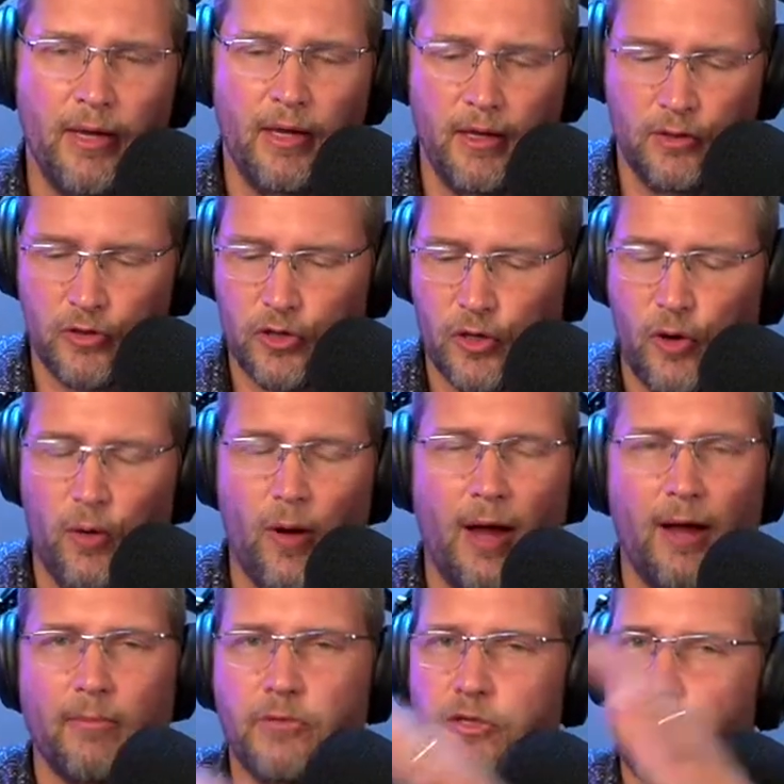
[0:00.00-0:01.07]
And so
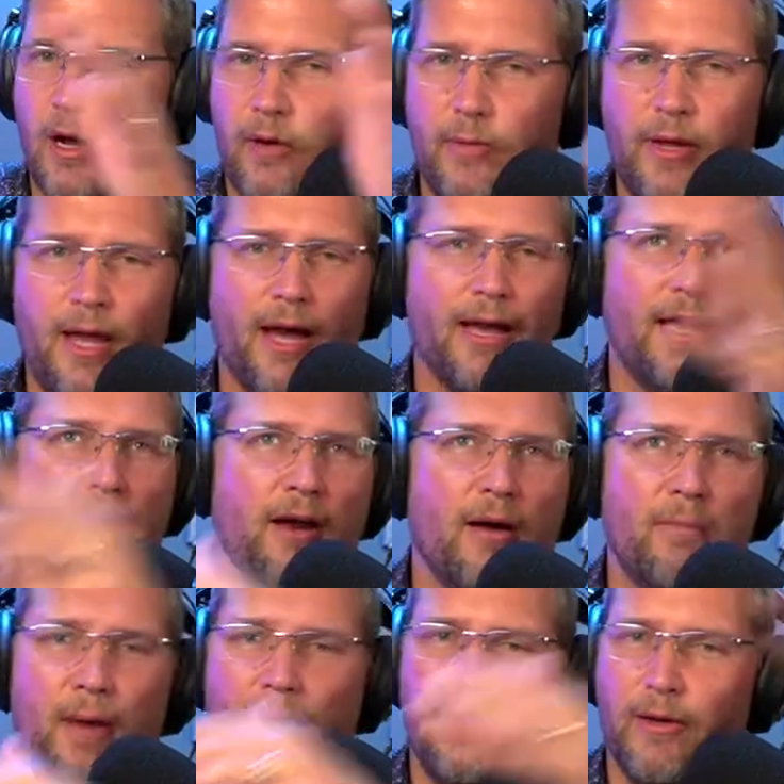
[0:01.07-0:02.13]
I'm sorry I got
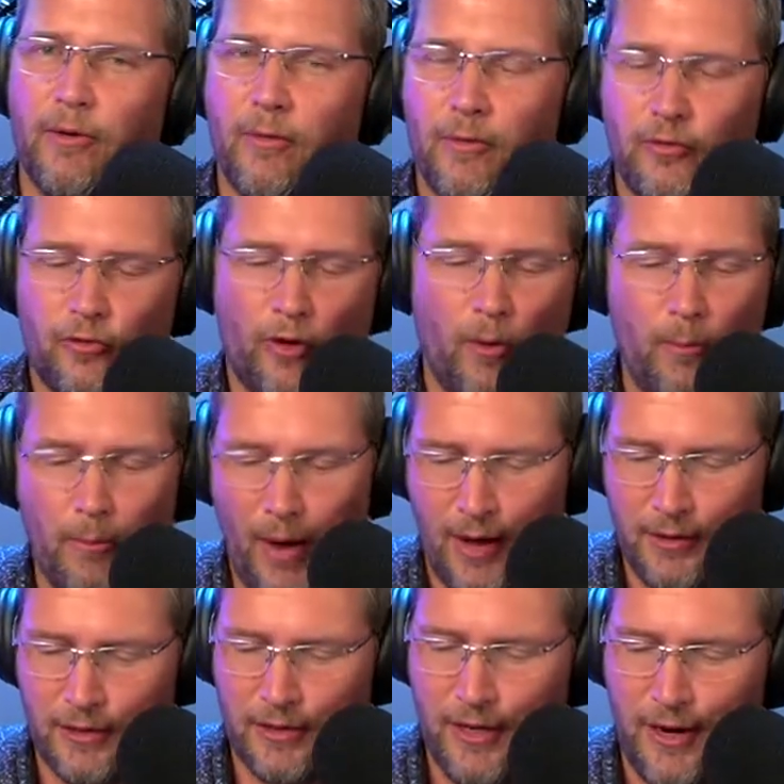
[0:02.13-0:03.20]
on my little
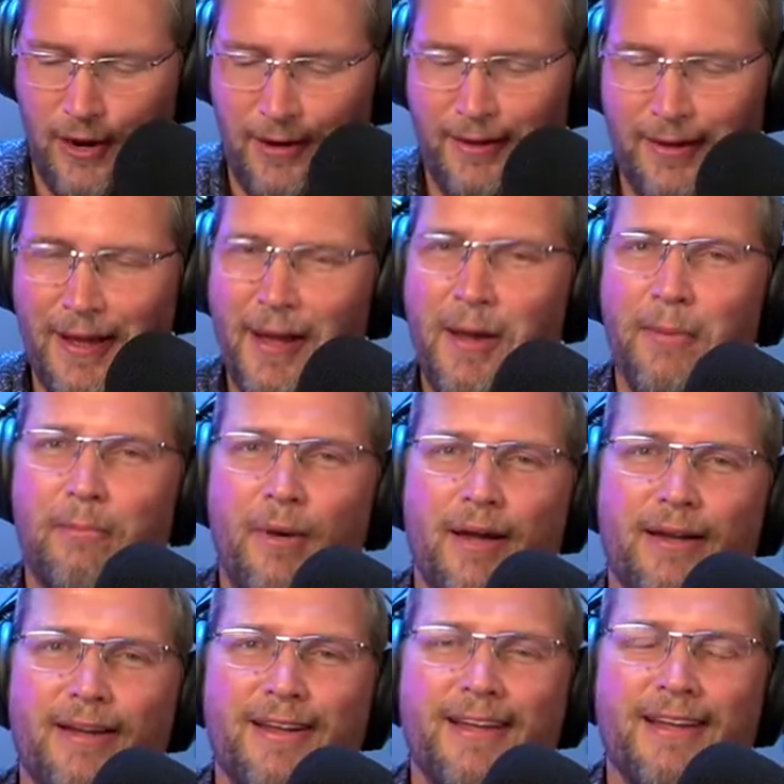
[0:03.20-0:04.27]
soapbox there,
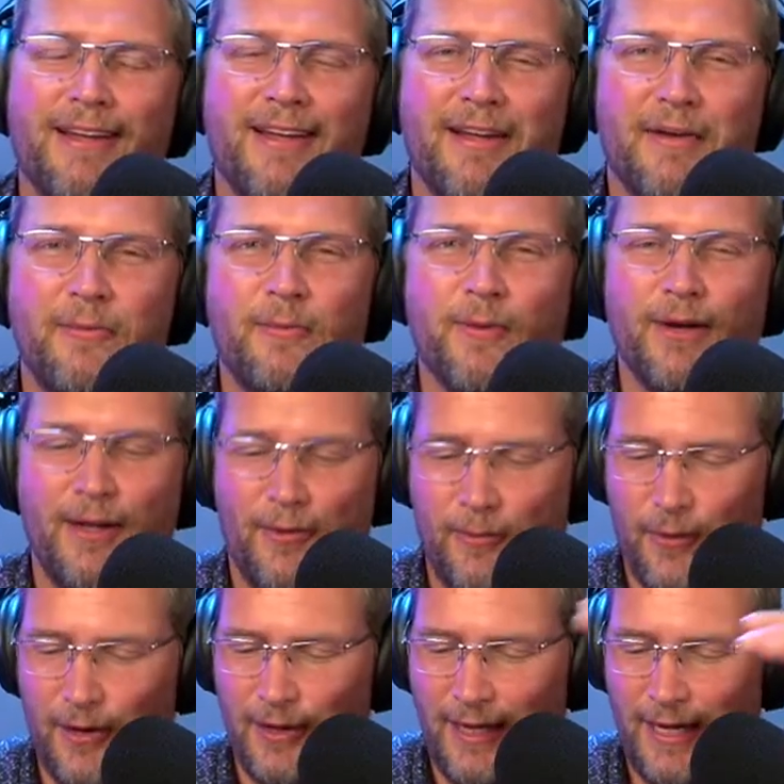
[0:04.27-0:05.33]
but it, it, it
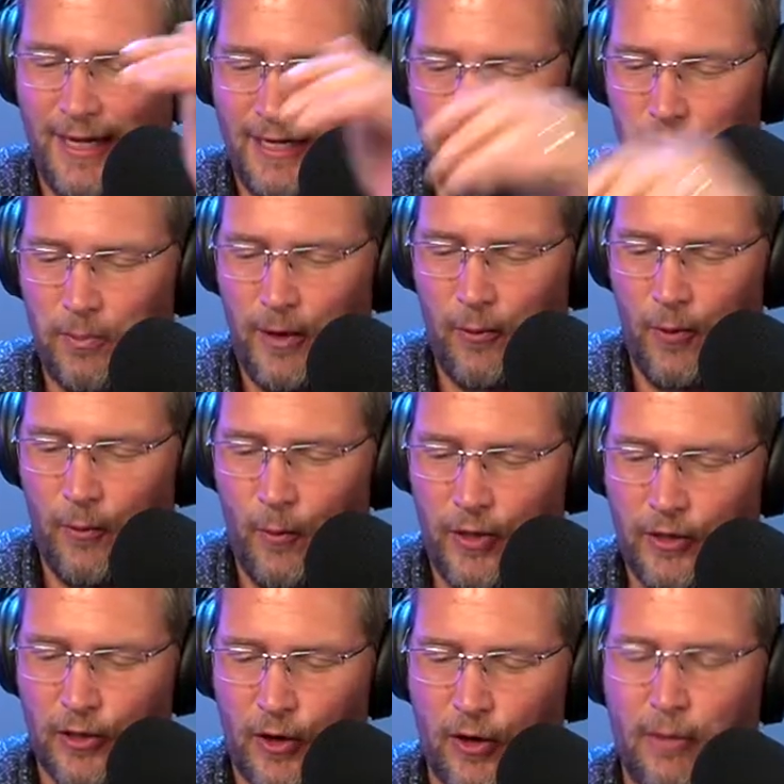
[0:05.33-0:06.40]
really gets me when
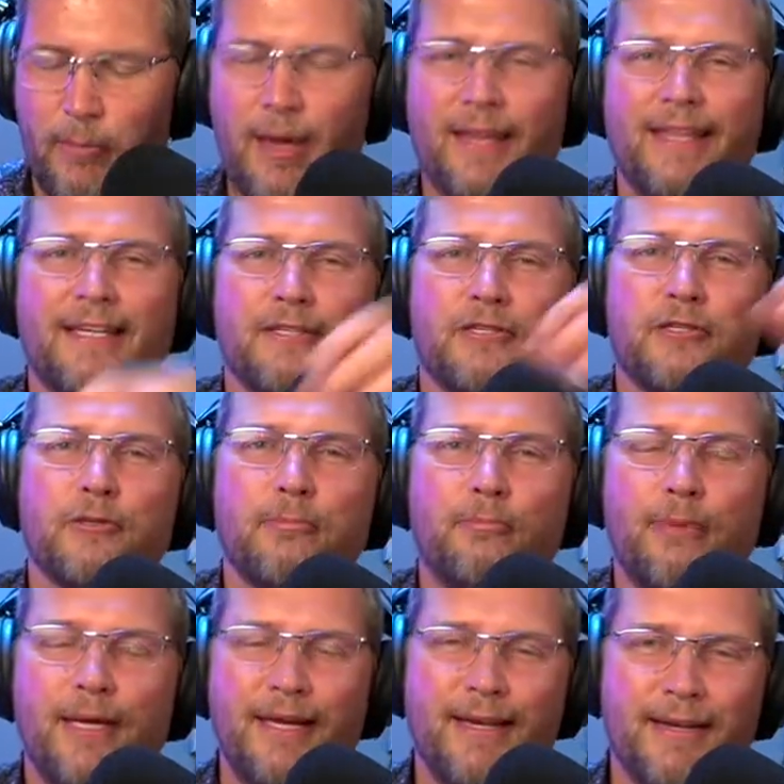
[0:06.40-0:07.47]
we talk about this
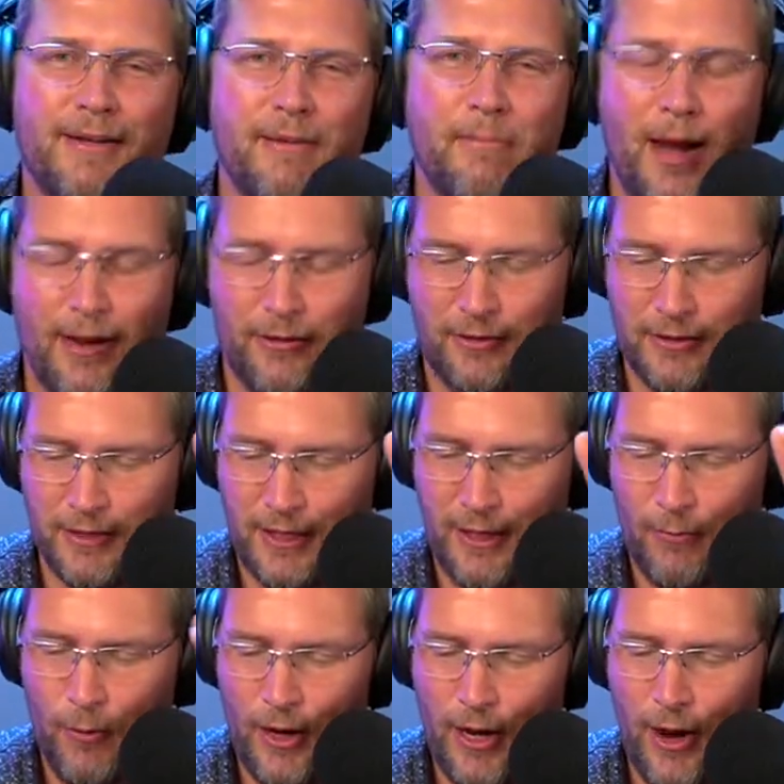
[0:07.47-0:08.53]
being a
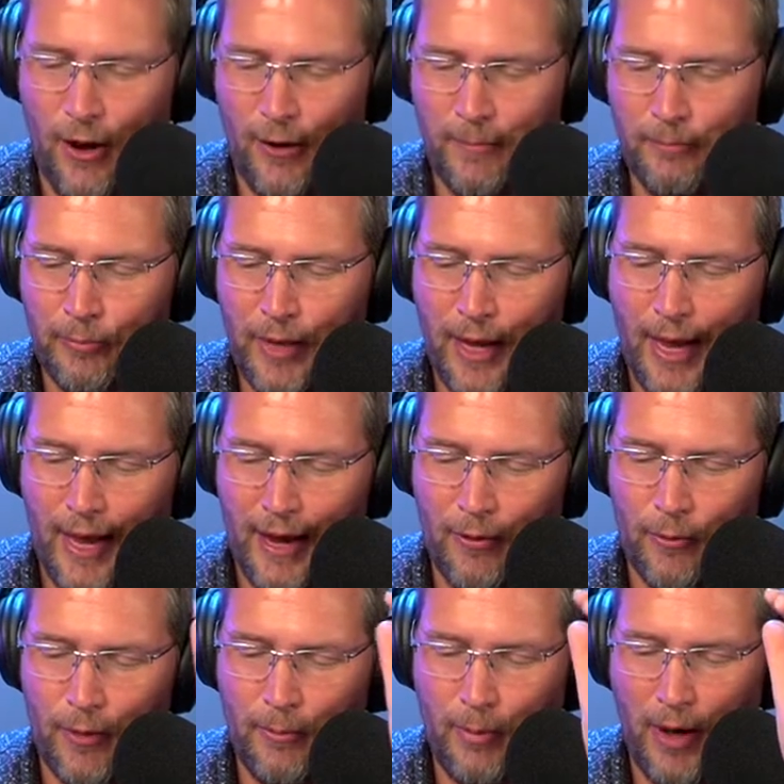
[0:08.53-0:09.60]
democracy. We are a
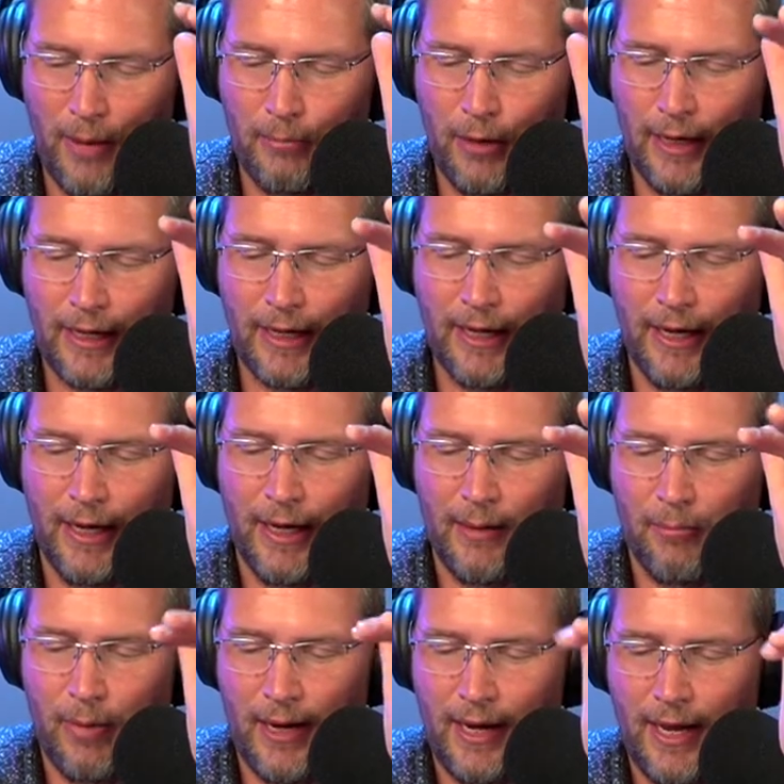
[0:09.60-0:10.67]
republic.
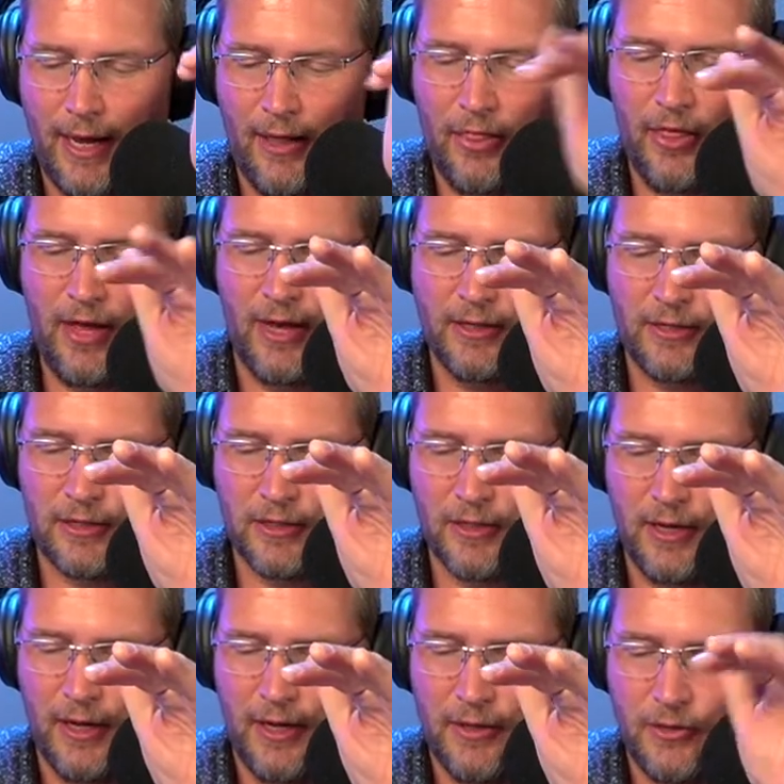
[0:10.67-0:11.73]
But in this,
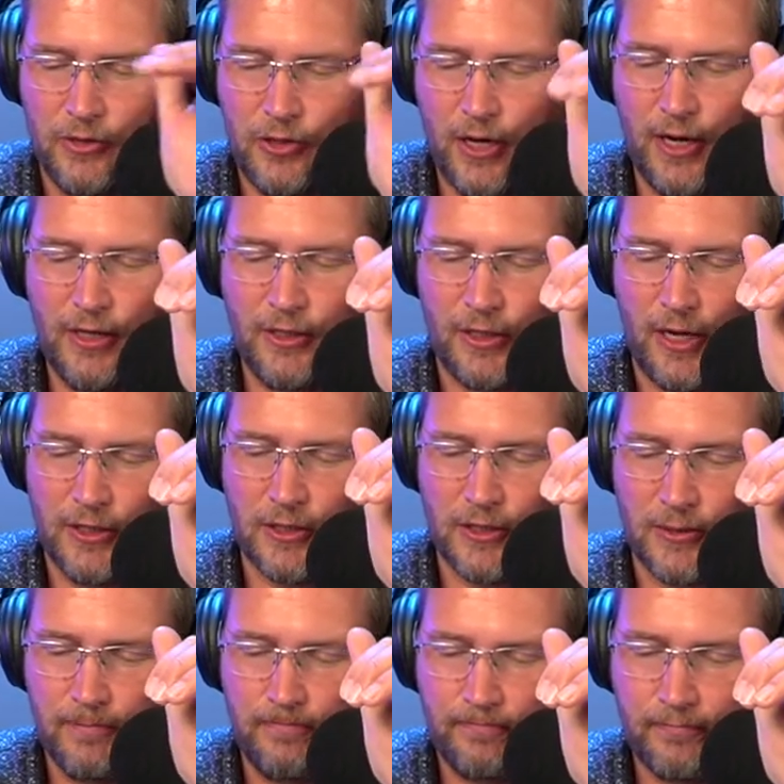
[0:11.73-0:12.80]

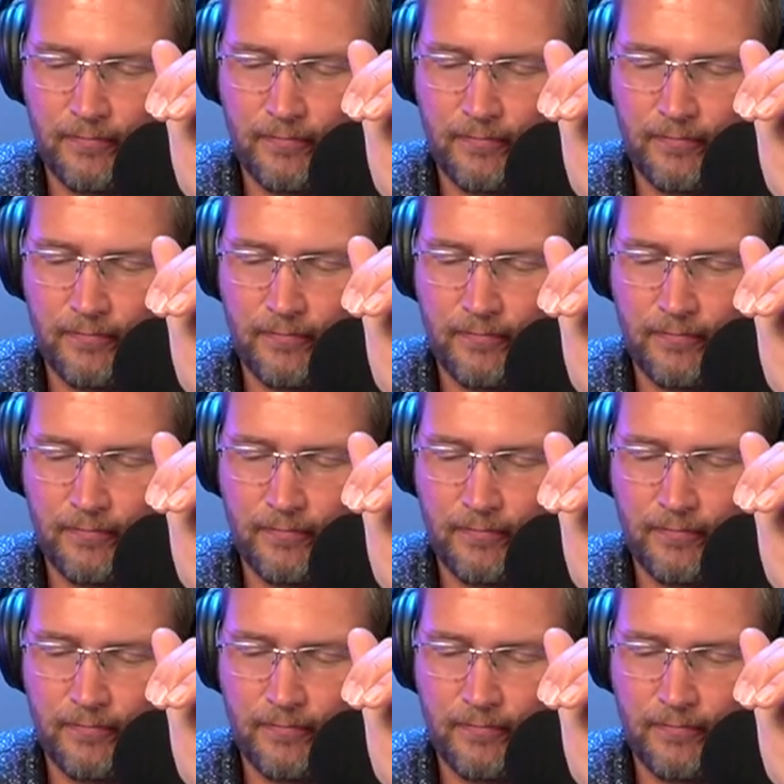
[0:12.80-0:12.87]
Jesus